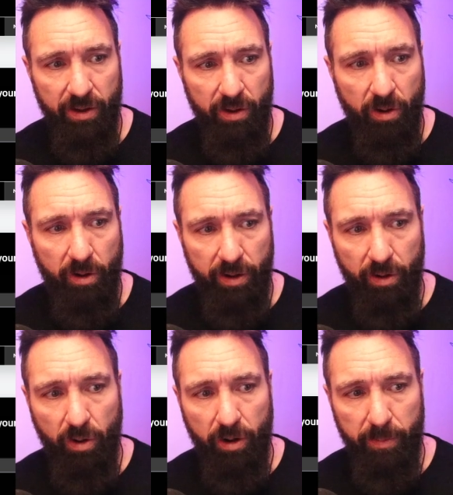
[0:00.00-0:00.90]
on
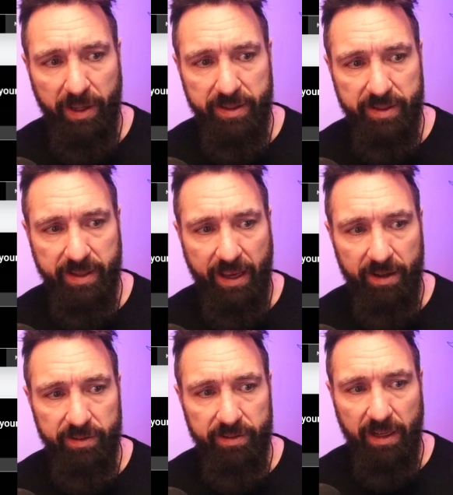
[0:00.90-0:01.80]

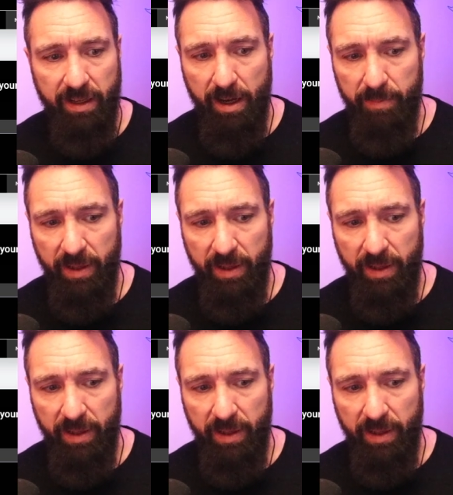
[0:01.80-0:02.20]
automatescale.com.